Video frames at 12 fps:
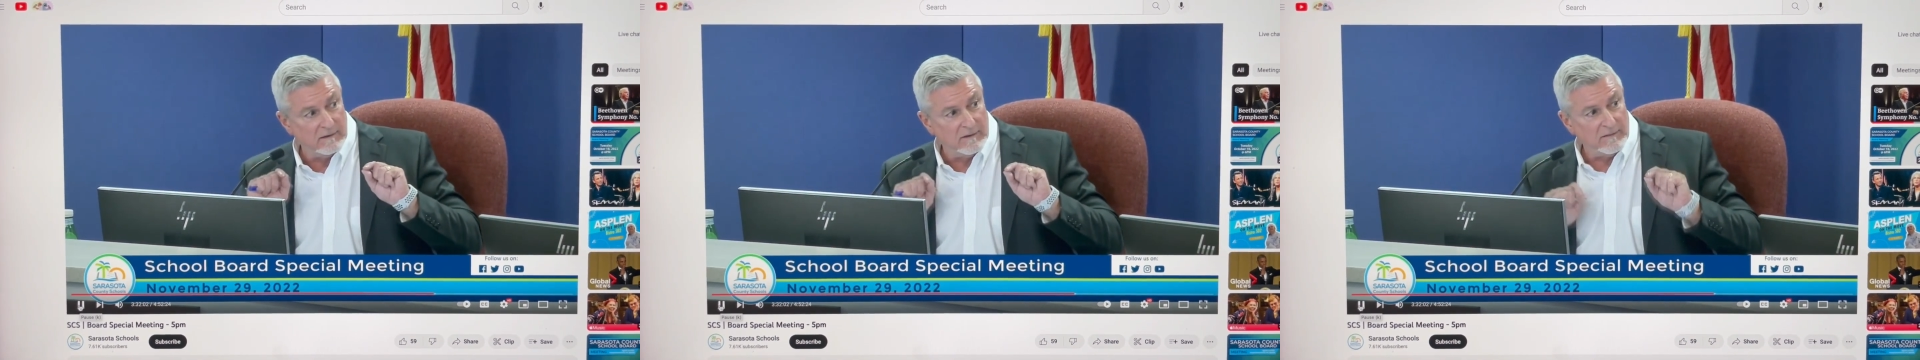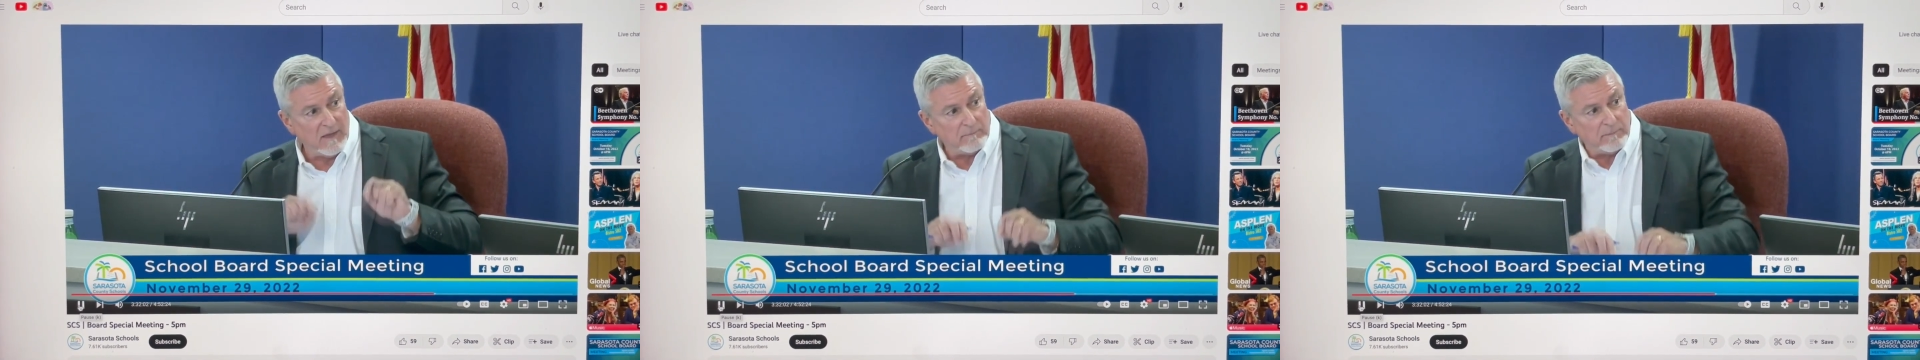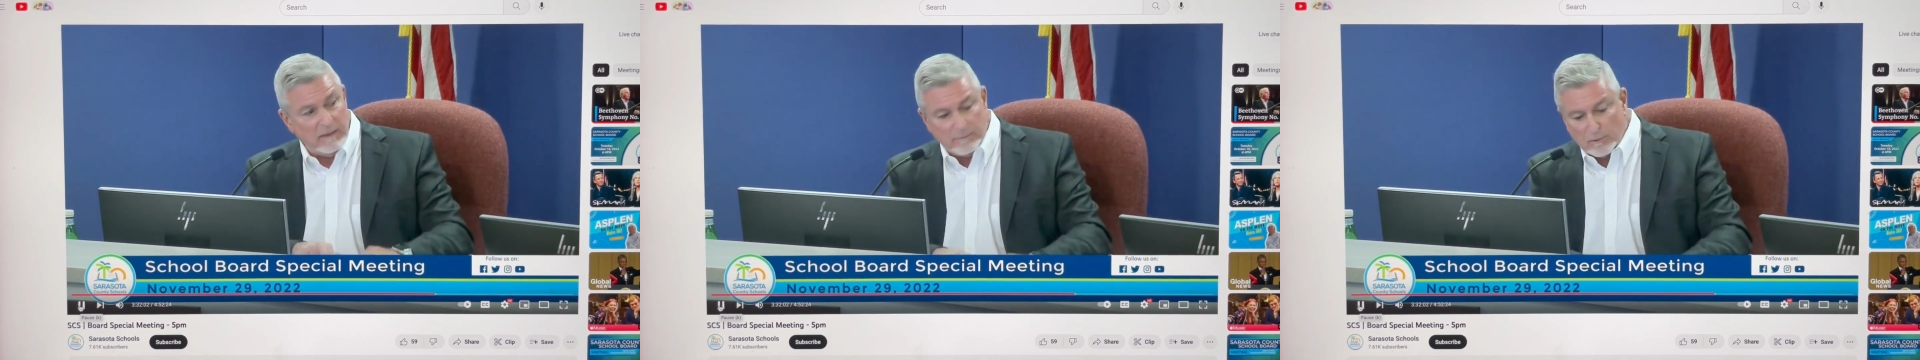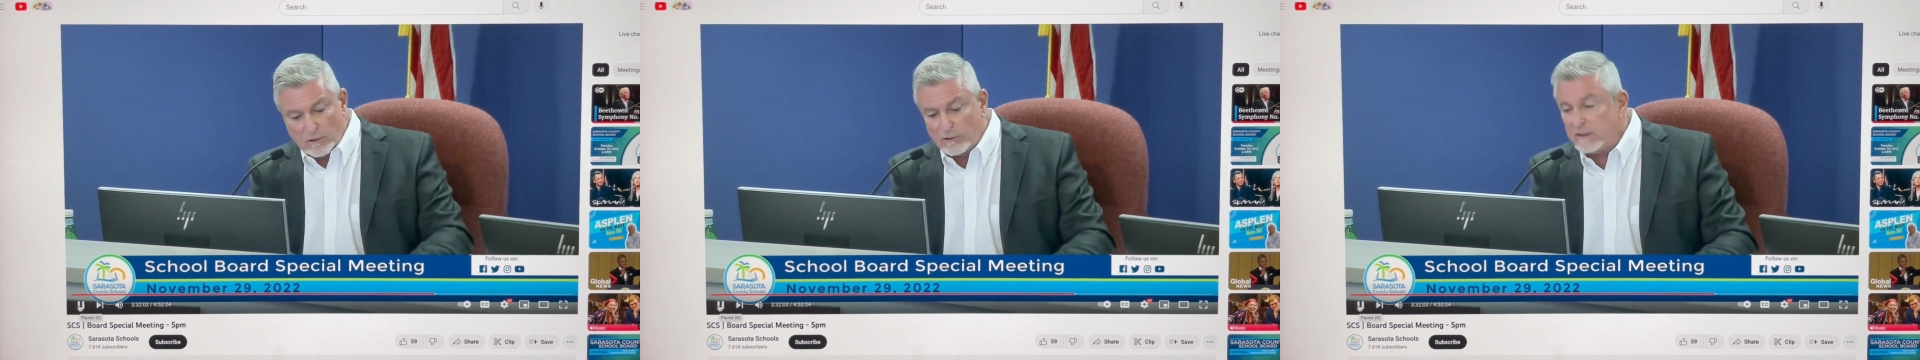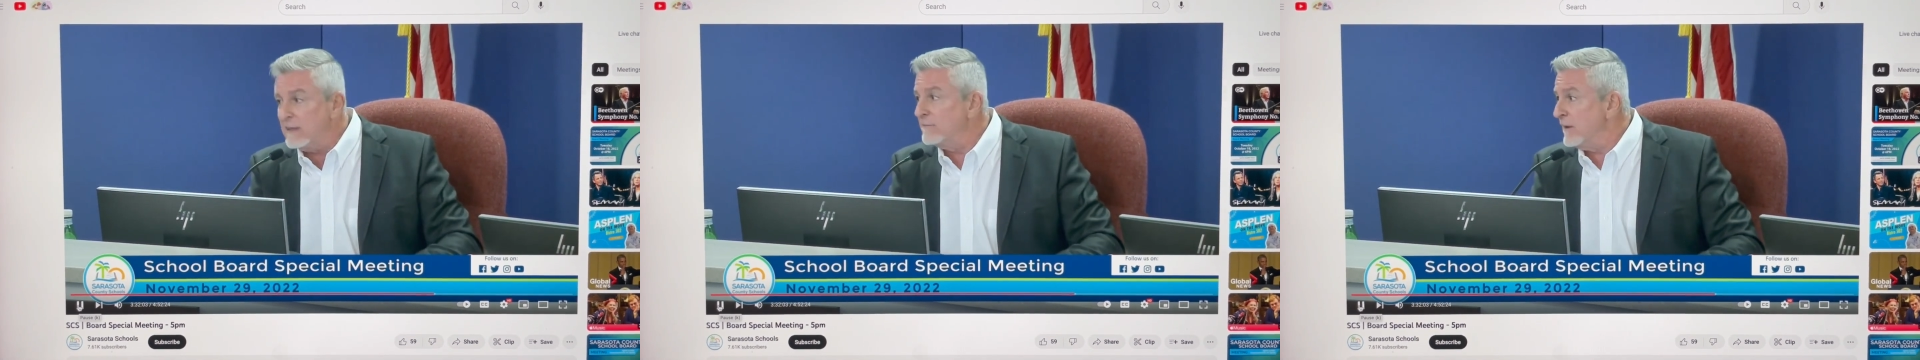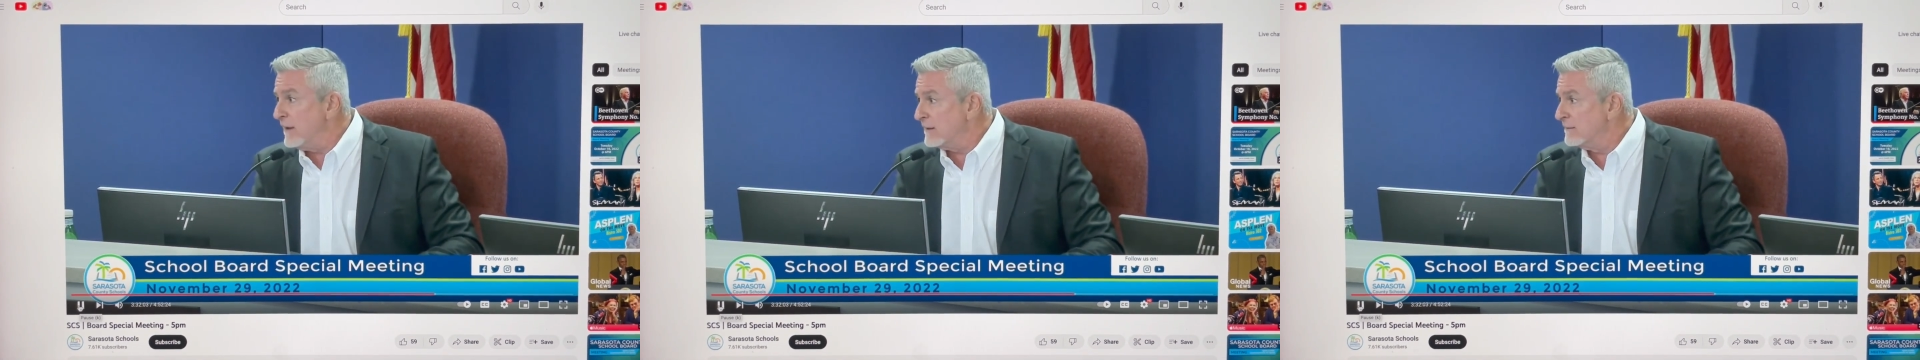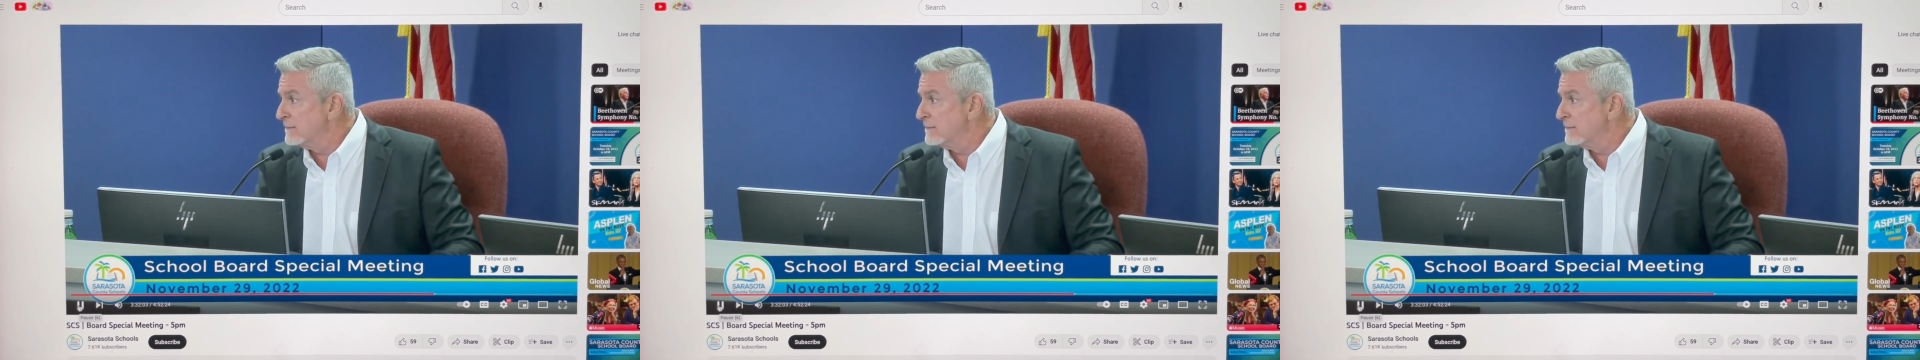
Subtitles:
that people are giving.